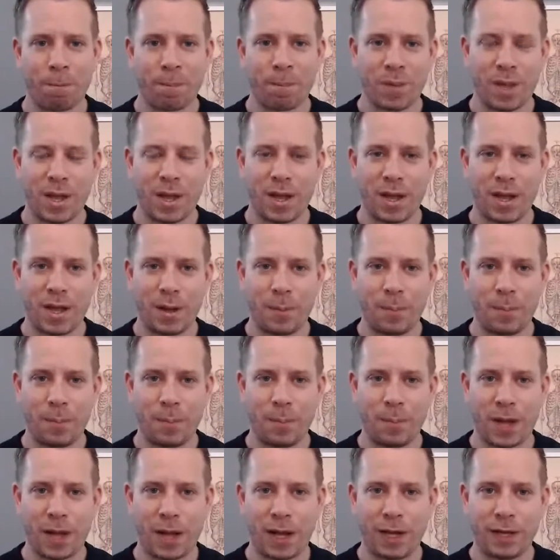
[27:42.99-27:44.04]

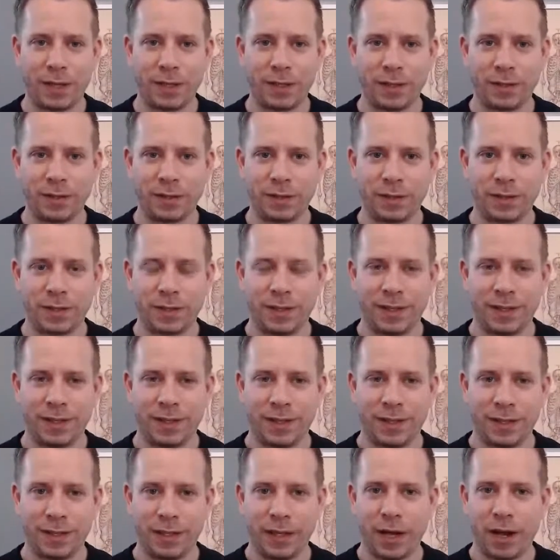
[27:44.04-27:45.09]
And
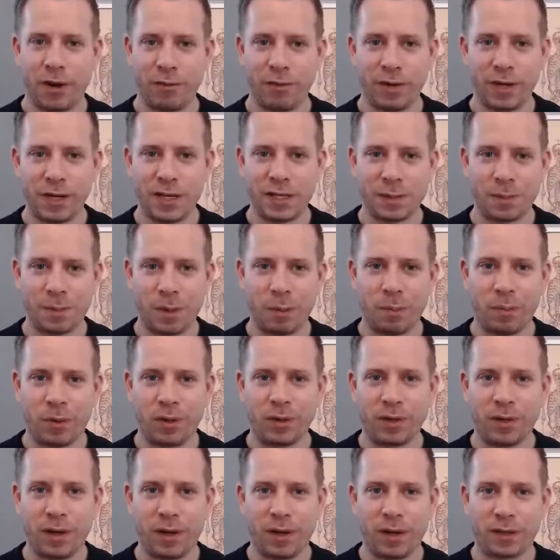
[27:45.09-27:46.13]
yeah, I released my
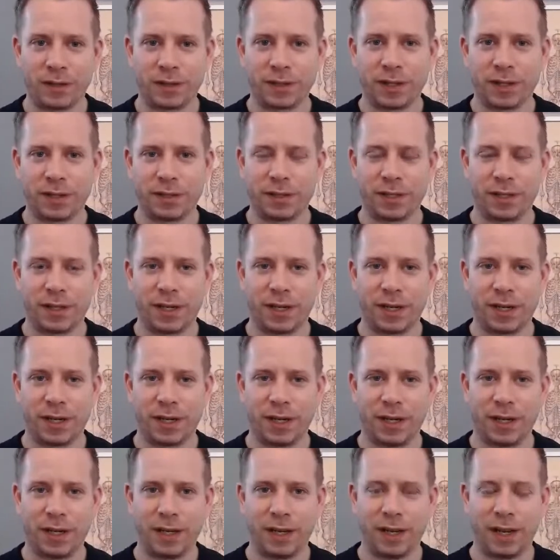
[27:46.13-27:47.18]
podcast yesterday.
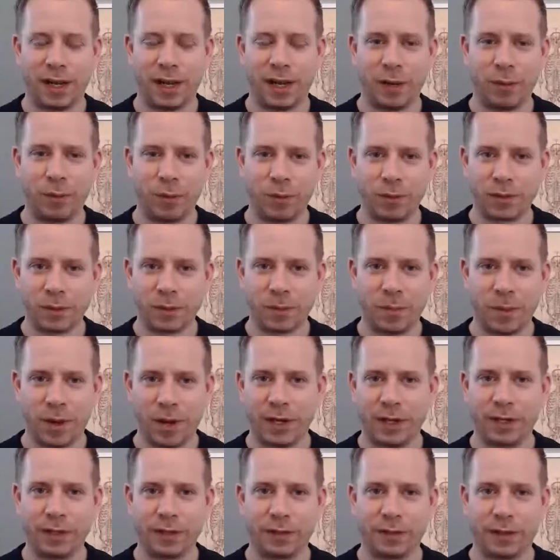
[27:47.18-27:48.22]
Well, it's not mine, it's
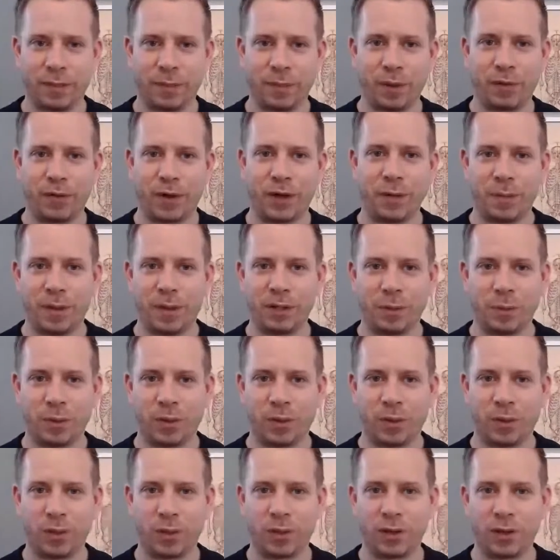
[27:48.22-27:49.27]
a friend of mine's
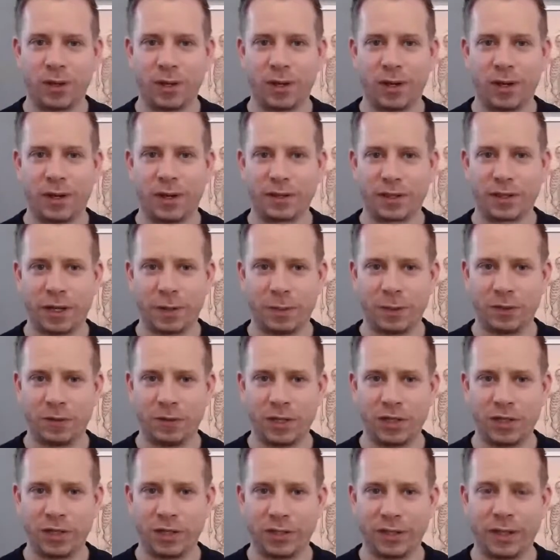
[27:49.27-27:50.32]
podcast, and I was featured
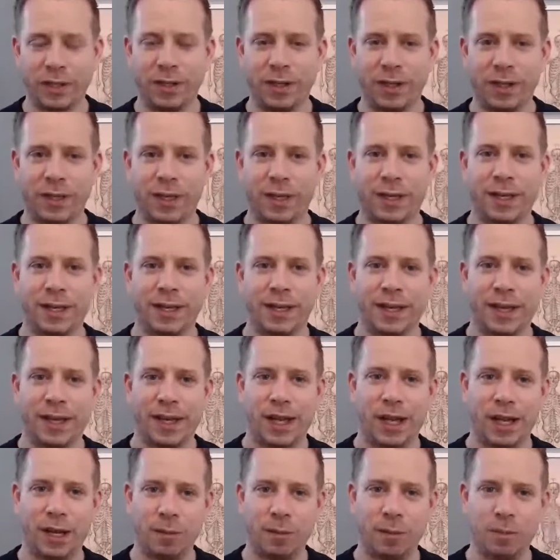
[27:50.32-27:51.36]
on it.
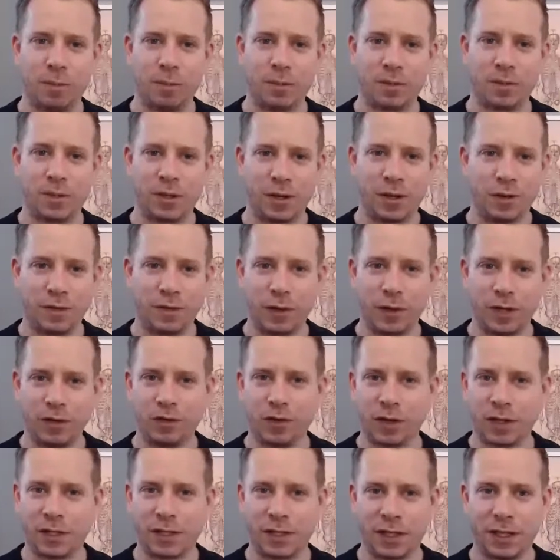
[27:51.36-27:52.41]
So if you're
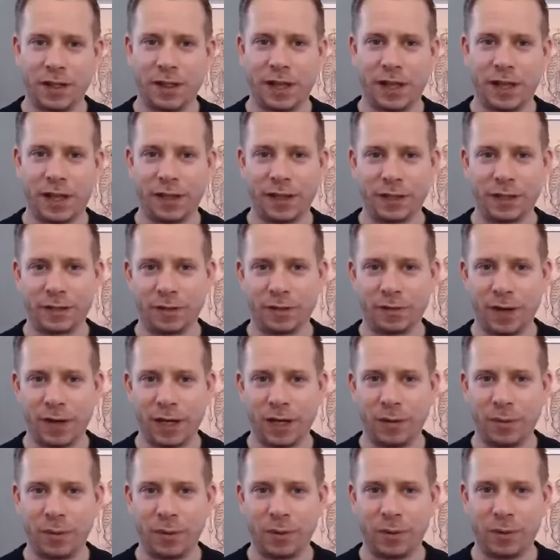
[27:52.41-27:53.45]
interested in that, that's
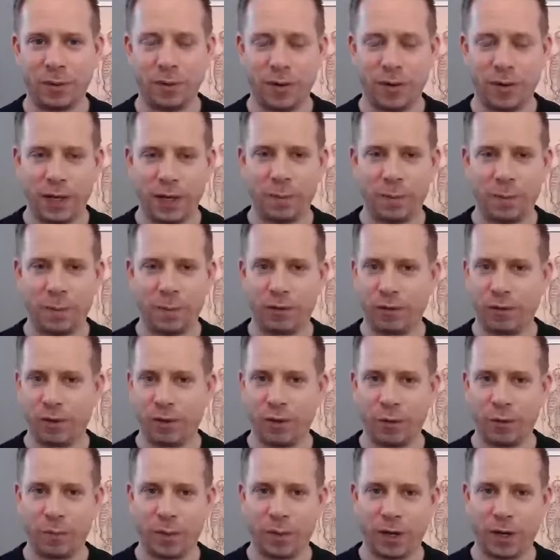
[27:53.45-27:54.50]
available in my
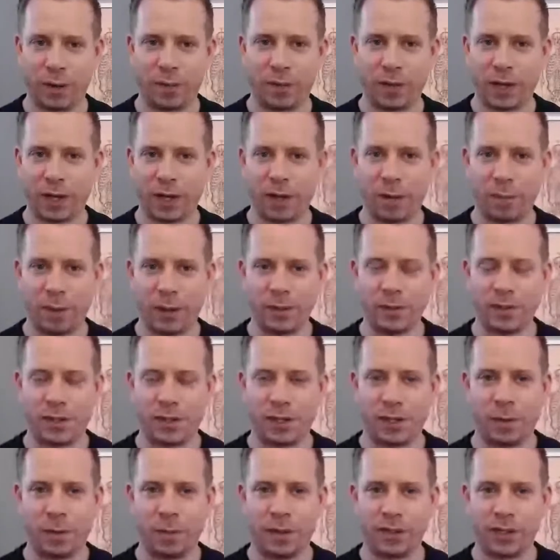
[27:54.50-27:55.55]
group, and I think I posted it
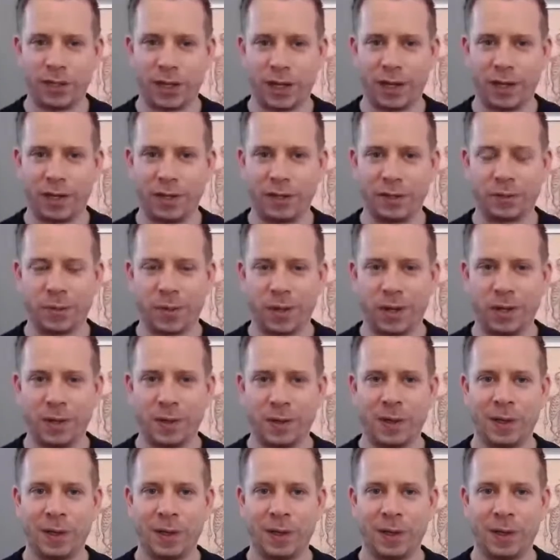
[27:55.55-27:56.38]
on my channel as well.